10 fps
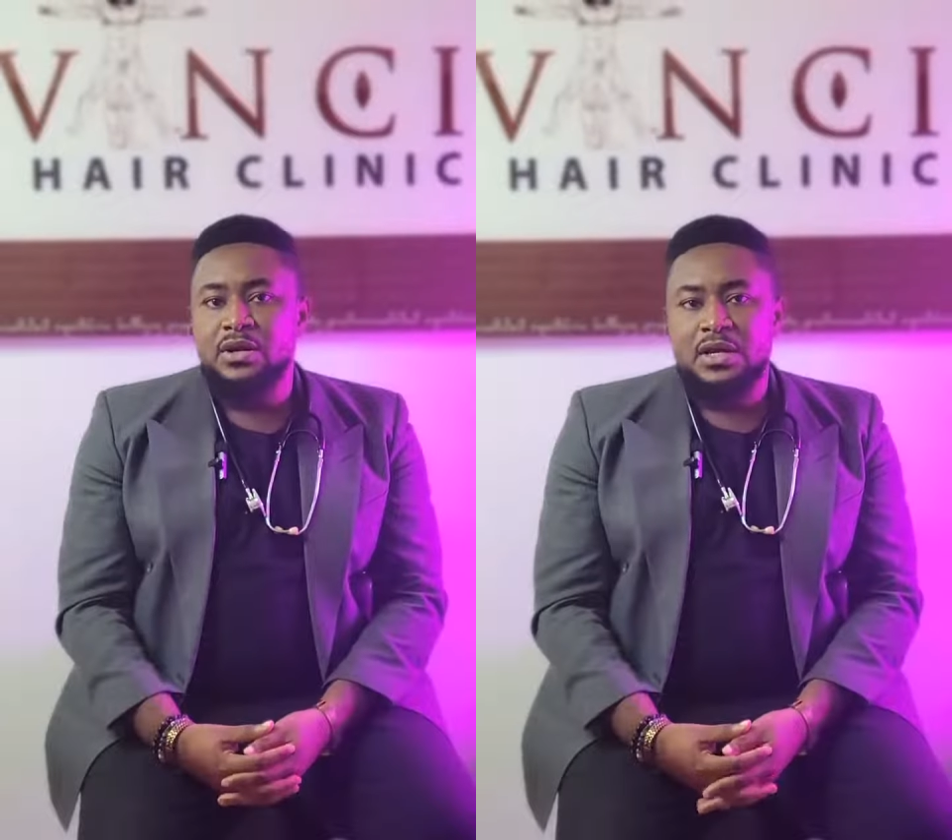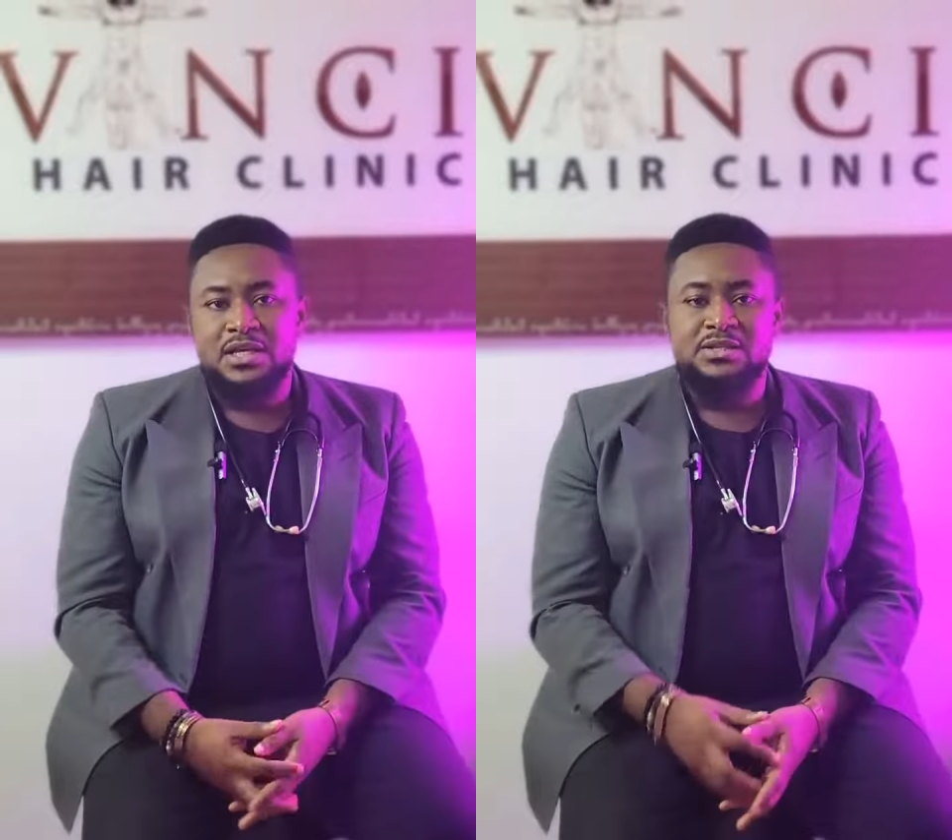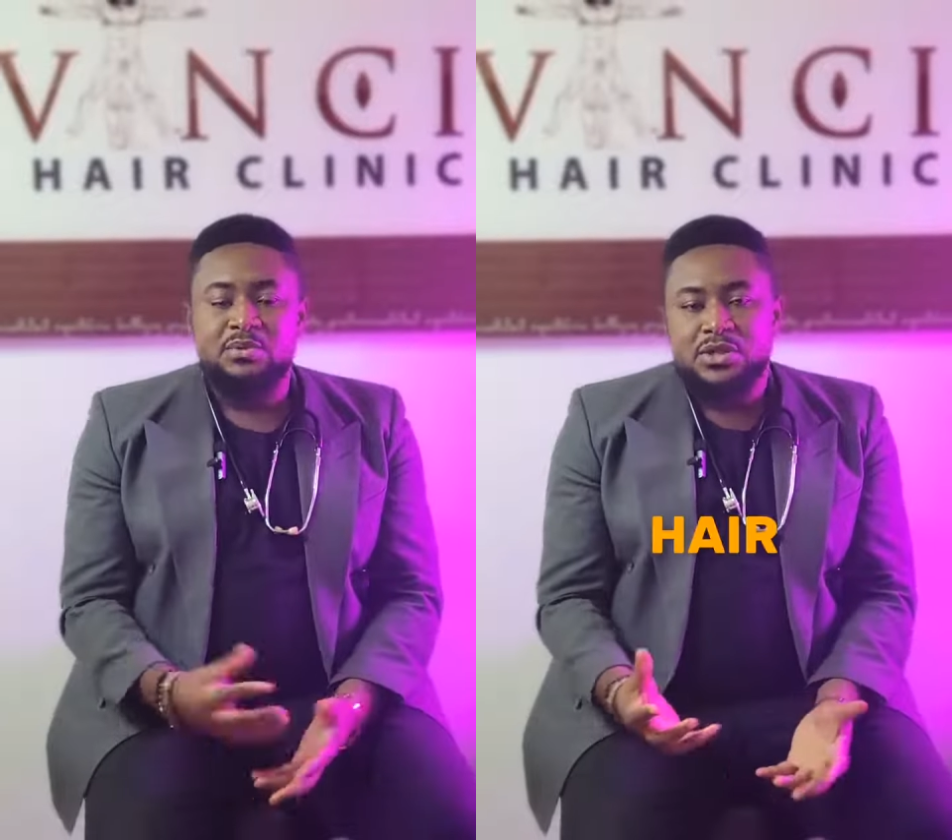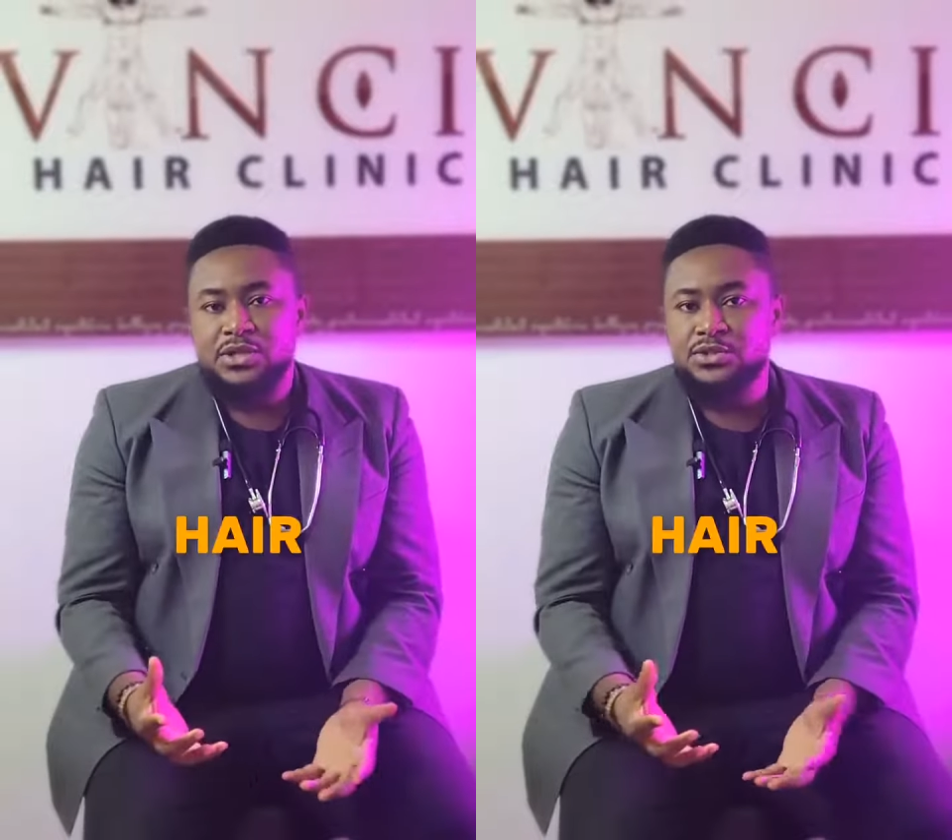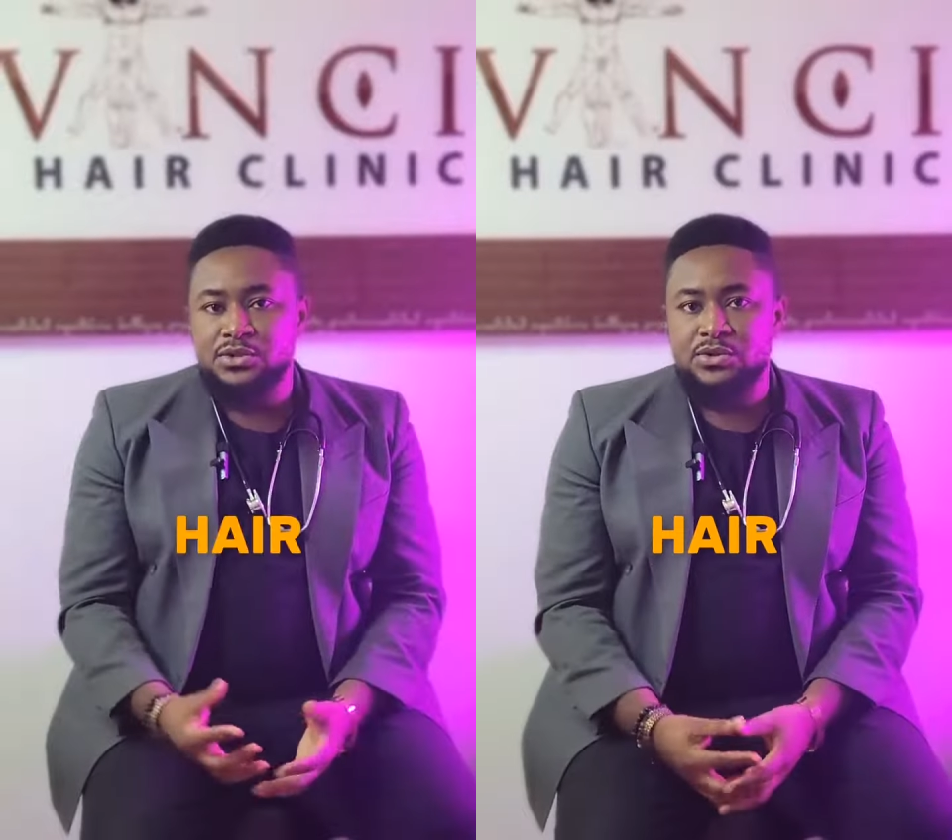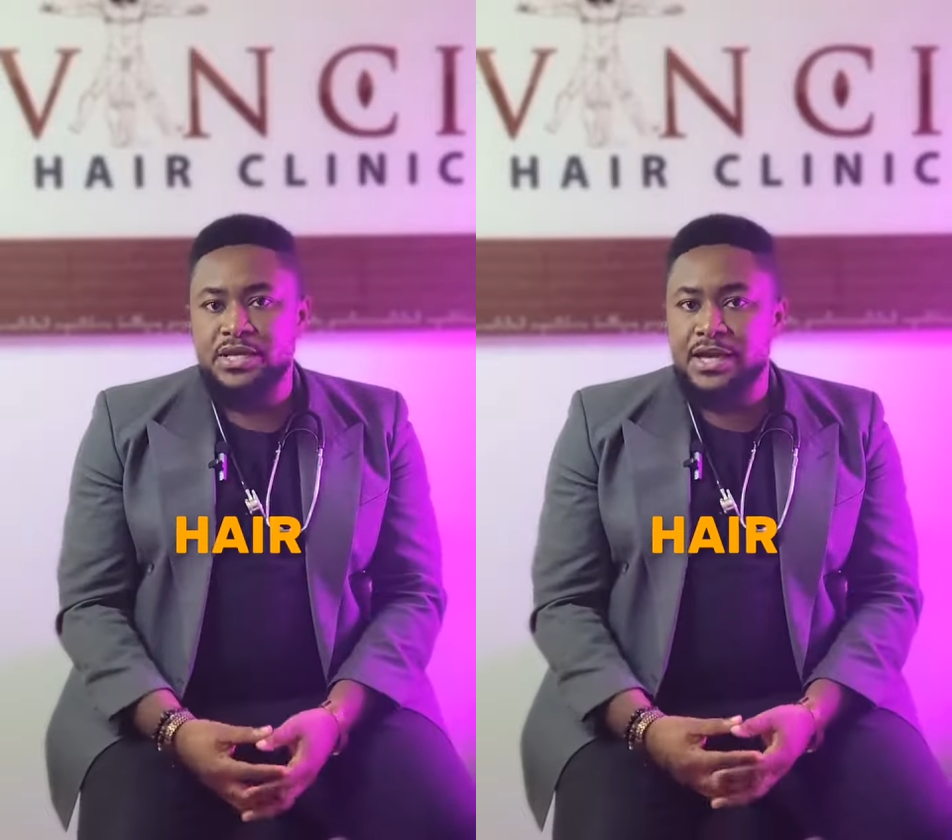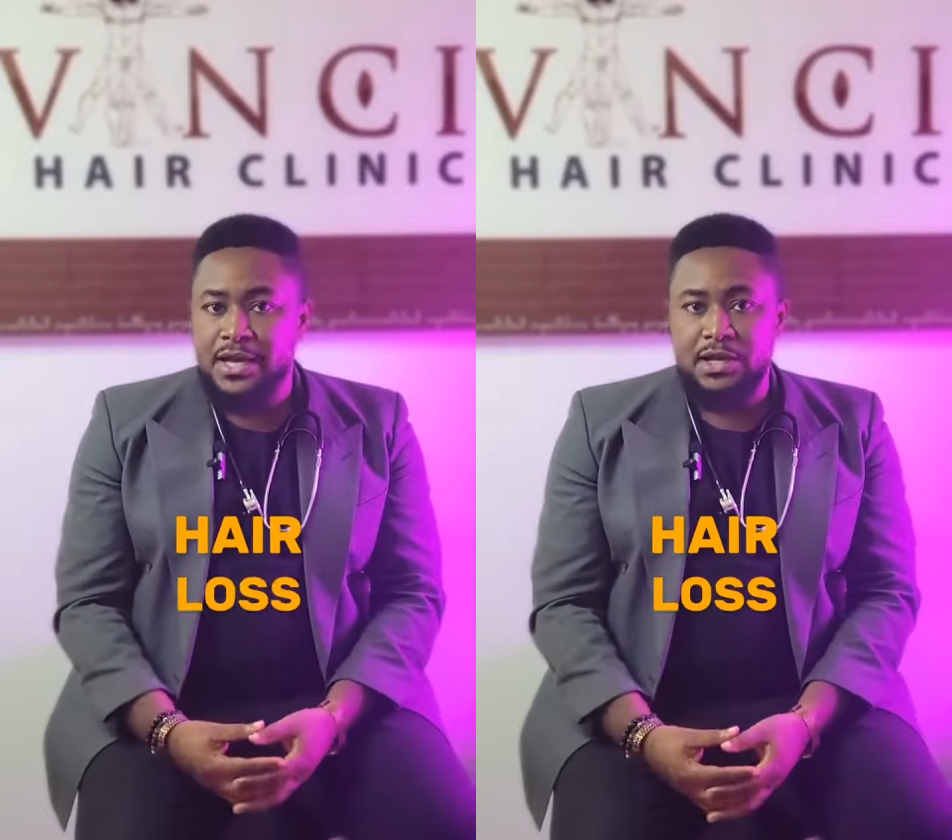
it's important to note that hair